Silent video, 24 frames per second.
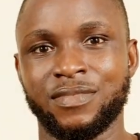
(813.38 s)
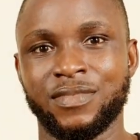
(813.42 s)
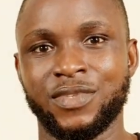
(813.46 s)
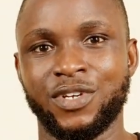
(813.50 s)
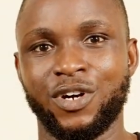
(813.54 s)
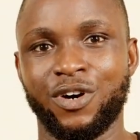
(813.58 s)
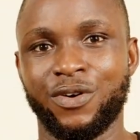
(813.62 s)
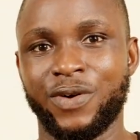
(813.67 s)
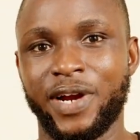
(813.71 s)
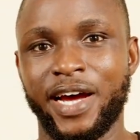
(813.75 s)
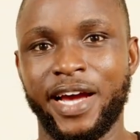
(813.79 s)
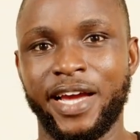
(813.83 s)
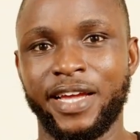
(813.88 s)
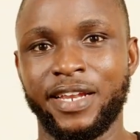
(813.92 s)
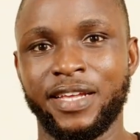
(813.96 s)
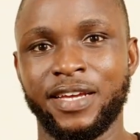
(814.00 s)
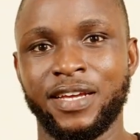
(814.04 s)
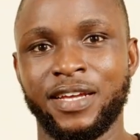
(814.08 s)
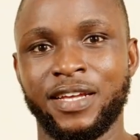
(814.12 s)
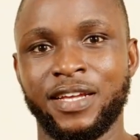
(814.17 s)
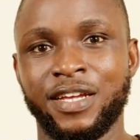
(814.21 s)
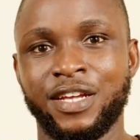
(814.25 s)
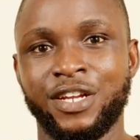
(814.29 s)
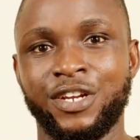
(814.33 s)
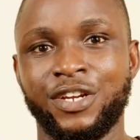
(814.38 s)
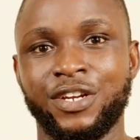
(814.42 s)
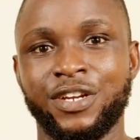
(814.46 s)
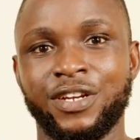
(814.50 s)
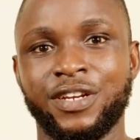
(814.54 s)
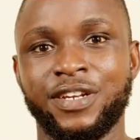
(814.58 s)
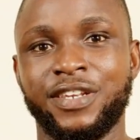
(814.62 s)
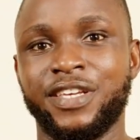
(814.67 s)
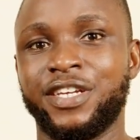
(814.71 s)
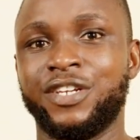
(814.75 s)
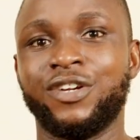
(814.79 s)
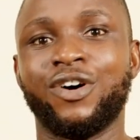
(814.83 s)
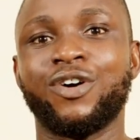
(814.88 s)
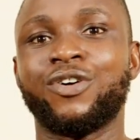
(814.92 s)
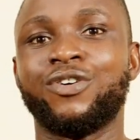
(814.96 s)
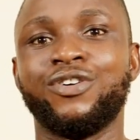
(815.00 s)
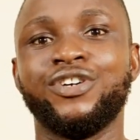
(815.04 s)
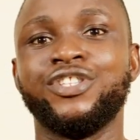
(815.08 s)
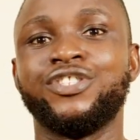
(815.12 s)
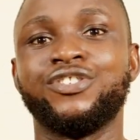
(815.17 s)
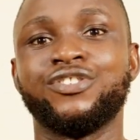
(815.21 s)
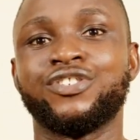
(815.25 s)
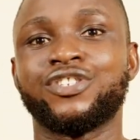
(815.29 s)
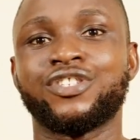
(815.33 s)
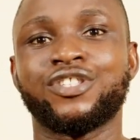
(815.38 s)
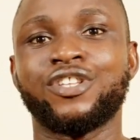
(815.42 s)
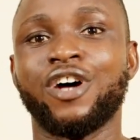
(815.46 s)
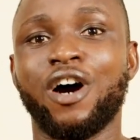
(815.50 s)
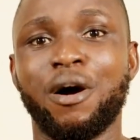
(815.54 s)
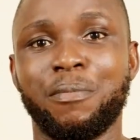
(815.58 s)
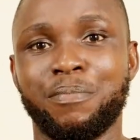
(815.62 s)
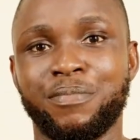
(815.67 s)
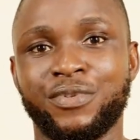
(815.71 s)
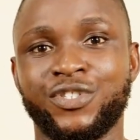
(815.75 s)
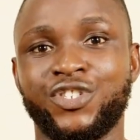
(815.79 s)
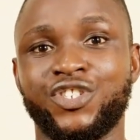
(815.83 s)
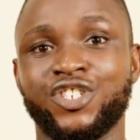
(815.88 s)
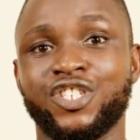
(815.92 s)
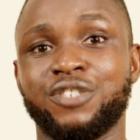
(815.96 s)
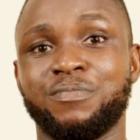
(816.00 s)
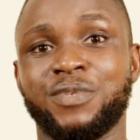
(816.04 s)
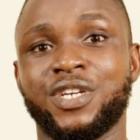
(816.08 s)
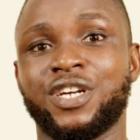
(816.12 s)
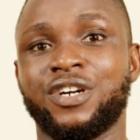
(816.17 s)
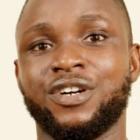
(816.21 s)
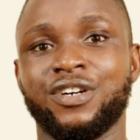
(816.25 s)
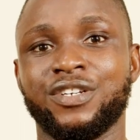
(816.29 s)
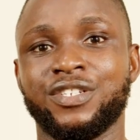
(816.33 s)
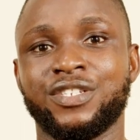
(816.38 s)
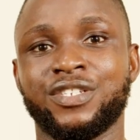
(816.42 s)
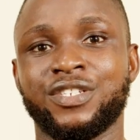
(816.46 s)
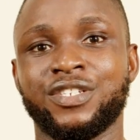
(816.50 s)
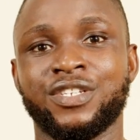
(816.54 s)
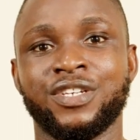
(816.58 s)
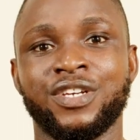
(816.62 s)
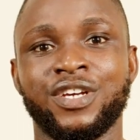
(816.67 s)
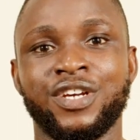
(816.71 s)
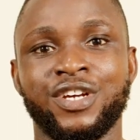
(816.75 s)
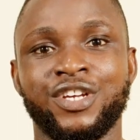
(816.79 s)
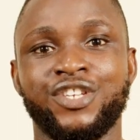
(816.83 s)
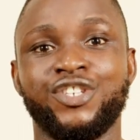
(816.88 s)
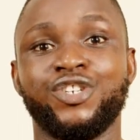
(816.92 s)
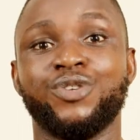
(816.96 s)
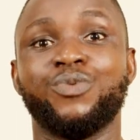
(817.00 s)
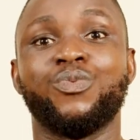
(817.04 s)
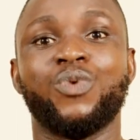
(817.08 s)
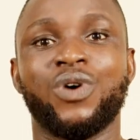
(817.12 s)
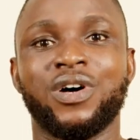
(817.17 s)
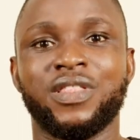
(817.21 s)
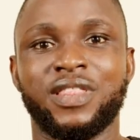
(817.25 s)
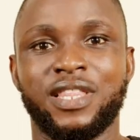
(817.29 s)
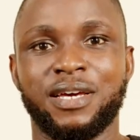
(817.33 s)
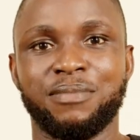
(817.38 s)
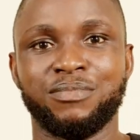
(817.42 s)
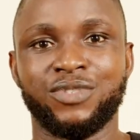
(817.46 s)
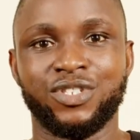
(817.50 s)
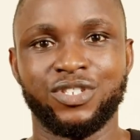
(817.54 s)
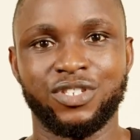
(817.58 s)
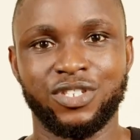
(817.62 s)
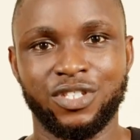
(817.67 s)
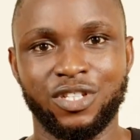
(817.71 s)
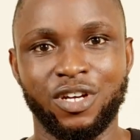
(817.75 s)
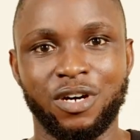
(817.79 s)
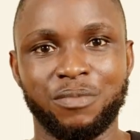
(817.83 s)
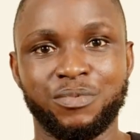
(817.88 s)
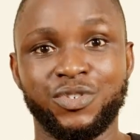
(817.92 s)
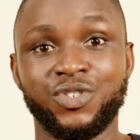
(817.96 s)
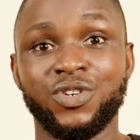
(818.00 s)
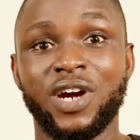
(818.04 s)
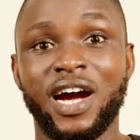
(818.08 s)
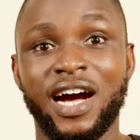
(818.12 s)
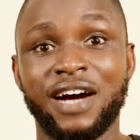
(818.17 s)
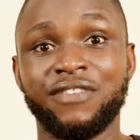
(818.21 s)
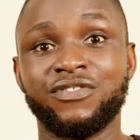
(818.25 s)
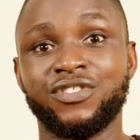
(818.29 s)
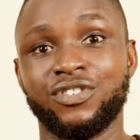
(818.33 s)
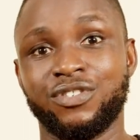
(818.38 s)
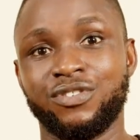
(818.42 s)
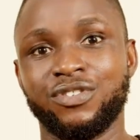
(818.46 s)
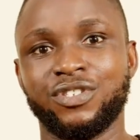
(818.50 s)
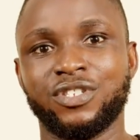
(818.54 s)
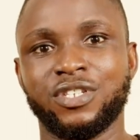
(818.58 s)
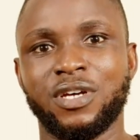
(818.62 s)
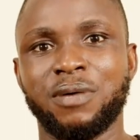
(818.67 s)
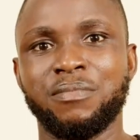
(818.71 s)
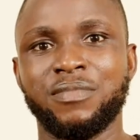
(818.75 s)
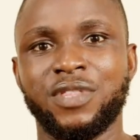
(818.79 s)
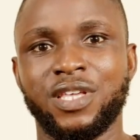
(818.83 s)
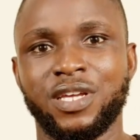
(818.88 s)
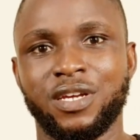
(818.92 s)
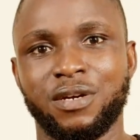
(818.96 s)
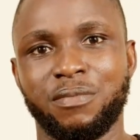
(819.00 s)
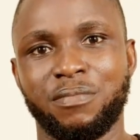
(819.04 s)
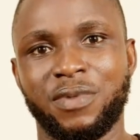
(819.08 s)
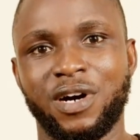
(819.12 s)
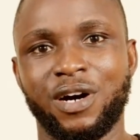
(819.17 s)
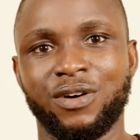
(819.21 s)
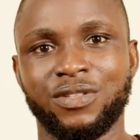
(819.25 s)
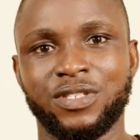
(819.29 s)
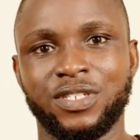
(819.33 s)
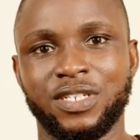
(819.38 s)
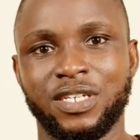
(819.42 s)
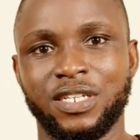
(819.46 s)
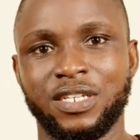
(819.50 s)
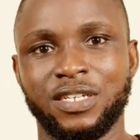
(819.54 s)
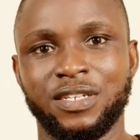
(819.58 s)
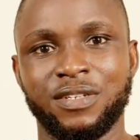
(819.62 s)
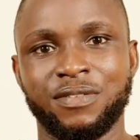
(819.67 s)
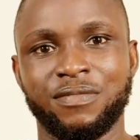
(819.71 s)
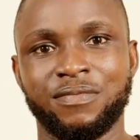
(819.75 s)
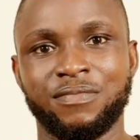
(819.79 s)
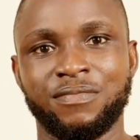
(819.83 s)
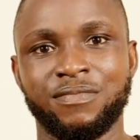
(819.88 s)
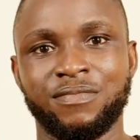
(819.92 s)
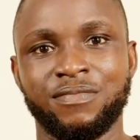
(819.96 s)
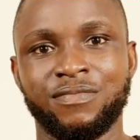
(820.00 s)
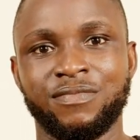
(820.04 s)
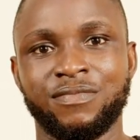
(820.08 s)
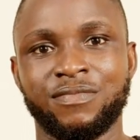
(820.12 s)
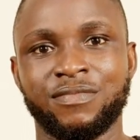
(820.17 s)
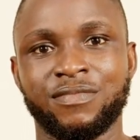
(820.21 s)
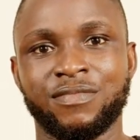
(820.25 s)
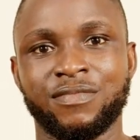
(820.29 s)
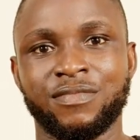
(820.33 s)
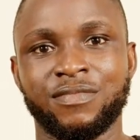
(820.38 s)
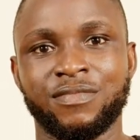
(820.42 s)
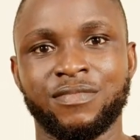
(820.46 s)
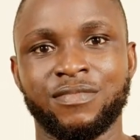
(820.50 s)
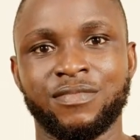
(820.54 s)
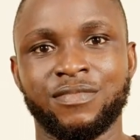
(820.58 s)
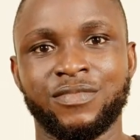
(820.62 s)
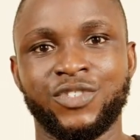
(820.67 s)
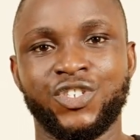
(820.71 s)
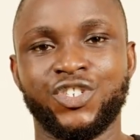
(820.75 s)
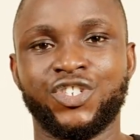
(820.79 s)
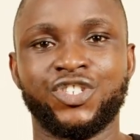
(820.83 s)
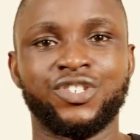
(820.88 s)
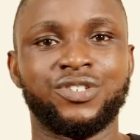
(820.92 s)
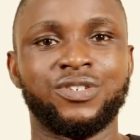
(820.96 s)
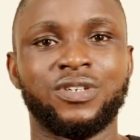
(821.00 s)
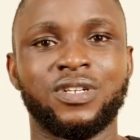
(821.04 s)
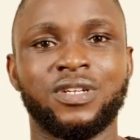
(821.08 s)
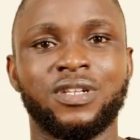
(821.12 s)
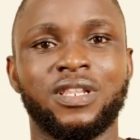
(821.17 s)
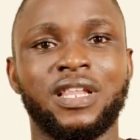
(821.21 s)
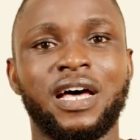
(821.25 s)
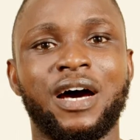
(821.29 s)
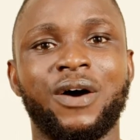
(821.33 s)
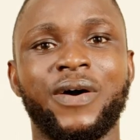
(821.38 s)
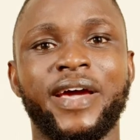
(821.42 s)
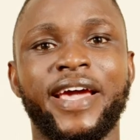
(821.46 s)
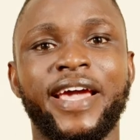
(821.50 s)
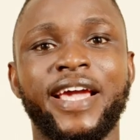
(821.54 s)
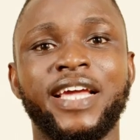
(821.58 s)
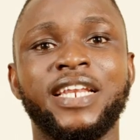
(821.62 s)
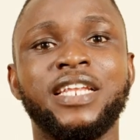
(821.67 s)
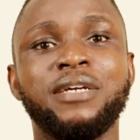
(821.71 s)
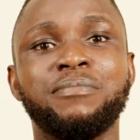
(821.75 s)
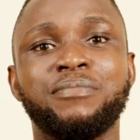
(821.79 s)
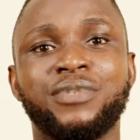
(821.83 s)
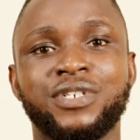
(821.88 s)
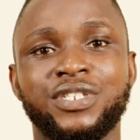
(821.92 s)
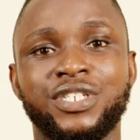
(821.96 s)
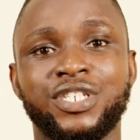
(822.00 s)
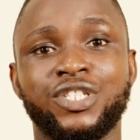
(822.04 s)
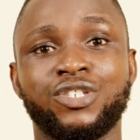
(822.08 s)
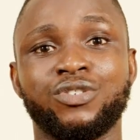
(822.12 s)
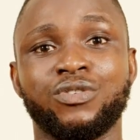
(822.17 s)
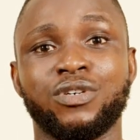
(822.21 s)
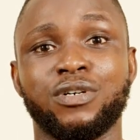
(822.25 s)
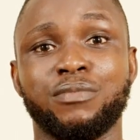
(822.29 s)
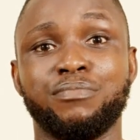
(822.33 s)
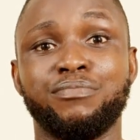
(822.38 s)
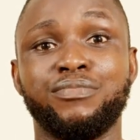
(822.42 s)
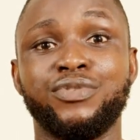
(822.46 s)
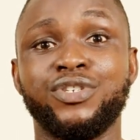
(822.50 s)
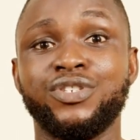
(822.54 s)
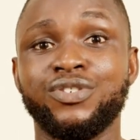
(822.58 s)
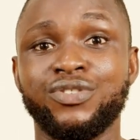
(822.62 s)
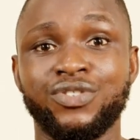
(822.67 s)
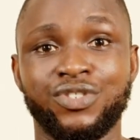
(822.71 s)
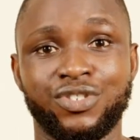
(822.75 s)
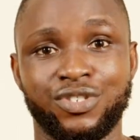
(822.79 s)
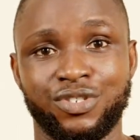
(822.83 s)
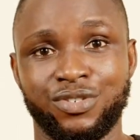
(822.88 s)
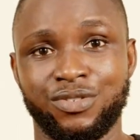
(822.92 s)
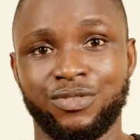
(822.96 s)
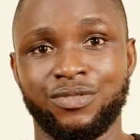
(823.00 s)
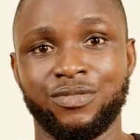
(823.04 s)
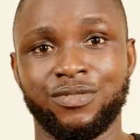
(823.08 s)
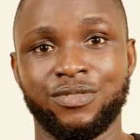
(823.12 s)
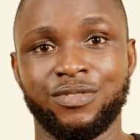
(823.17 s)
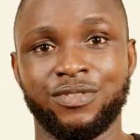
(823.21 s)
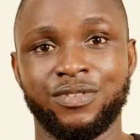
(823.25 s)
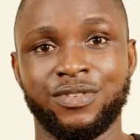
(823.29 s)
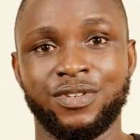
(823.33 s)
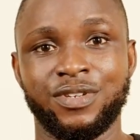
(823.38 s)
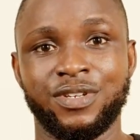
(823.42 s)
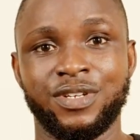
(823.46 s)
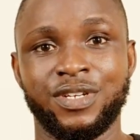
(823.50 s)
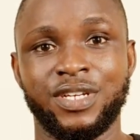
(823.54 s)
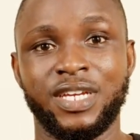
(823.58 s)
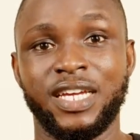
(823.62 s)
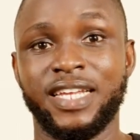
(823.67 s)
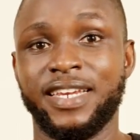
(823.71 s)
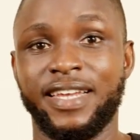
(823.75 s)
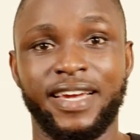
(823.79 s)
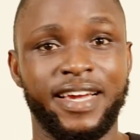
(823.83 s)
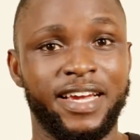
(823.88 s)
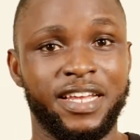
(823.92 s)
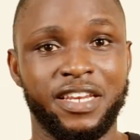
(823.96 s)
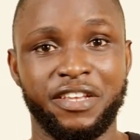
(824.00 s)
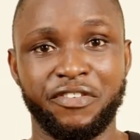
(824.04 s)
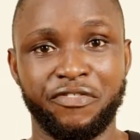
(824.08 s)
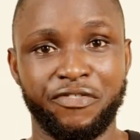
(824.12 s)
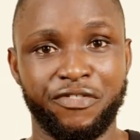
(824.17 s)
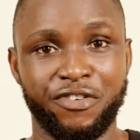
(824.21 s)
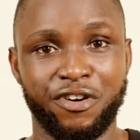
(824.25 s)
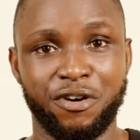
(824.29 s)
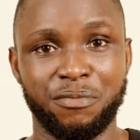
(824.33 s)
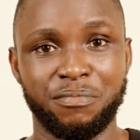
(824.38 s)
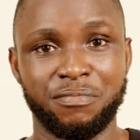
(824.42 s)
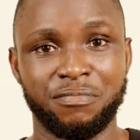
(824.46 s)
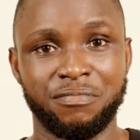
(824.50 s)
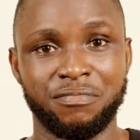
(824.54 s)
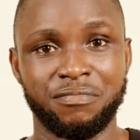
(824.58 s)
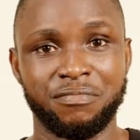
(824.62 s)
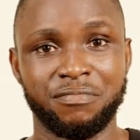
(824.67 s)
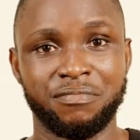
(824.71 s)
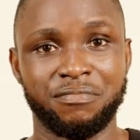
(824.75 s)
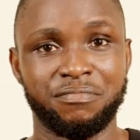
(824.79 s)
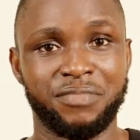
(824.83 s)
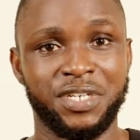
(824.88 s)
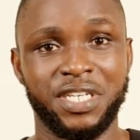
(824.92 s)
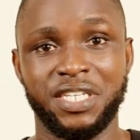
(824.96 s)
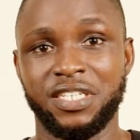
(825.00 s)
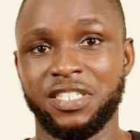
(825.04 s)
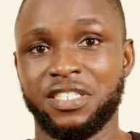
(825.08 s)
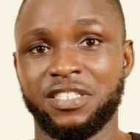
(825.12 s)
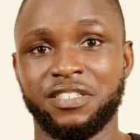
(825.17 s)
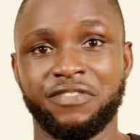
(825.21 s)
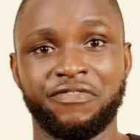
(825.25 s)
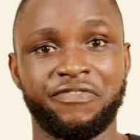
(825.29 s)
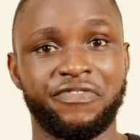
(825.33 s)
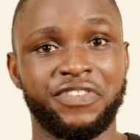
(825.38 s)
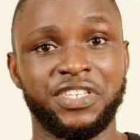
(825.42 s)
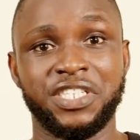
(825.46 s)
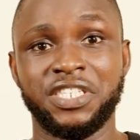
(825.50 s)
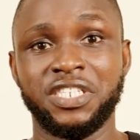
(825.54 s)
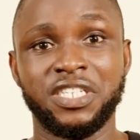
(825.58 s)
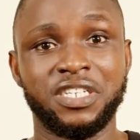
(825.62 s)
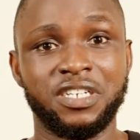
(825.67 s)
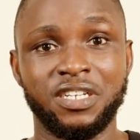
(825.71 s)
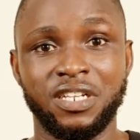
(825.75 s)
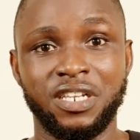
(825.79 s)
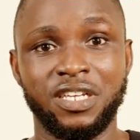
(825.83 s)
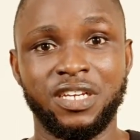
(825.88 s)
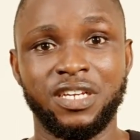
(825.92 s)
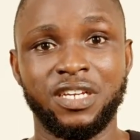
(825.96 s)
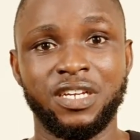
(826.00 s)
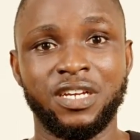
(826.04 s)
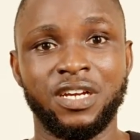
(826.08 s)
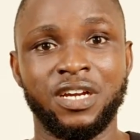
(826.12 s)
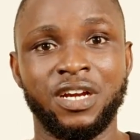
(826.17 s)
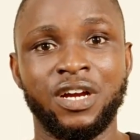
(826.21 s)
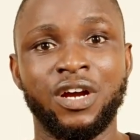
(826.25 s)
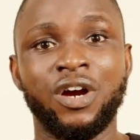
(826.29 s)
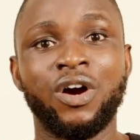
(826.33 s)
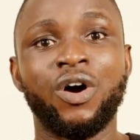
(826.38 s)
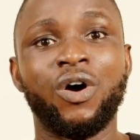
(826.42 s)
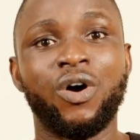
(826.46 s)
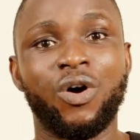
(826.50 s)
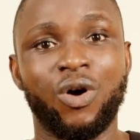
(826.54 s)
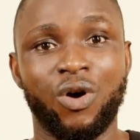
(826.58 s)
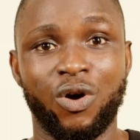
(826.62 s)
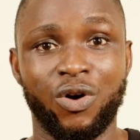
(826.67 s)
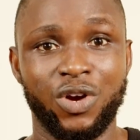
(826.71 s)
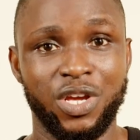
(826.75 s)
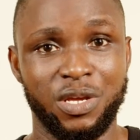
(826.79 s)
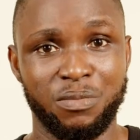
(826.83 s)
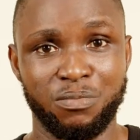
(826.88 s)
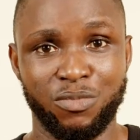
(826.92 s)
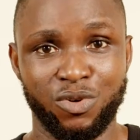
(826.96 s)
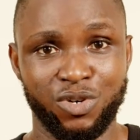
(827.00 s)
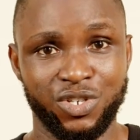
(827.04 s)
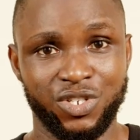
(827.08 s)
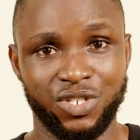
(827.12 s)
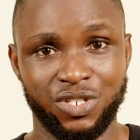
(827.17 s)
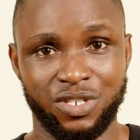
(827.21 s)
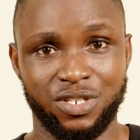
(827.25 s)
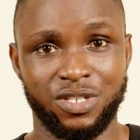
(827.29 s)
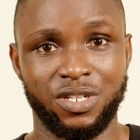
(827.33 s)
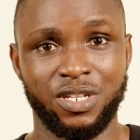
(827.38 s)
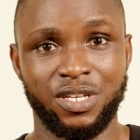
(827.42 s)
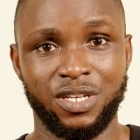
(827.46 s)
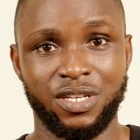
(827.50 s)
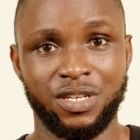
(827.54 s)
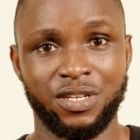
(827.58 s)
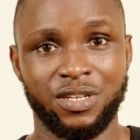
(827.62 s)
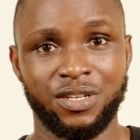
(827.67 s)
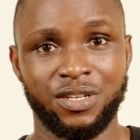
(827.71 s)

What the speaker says: All right? They're not going to stop just because you want them to stop. You have to do something about it. You shouldn't allow anybody to abuse you in any form, be it physically or emotionally.